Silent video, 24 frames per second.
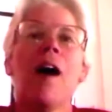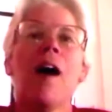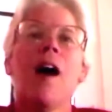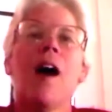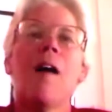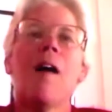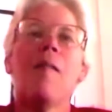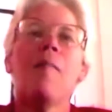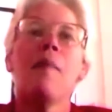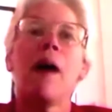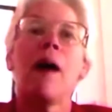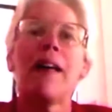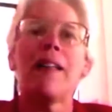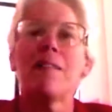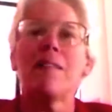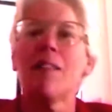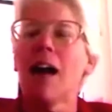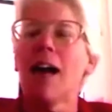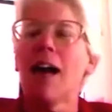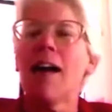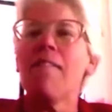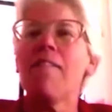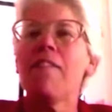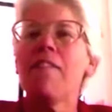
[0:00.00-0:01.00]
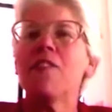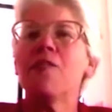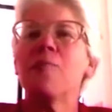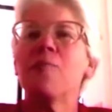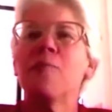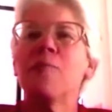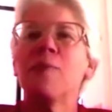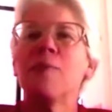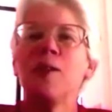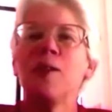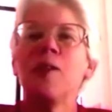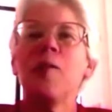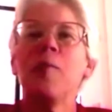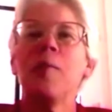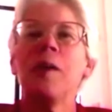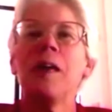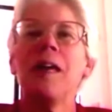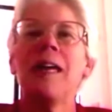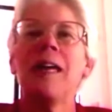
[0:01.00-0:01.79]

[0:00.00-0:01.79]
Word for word: My life is blooming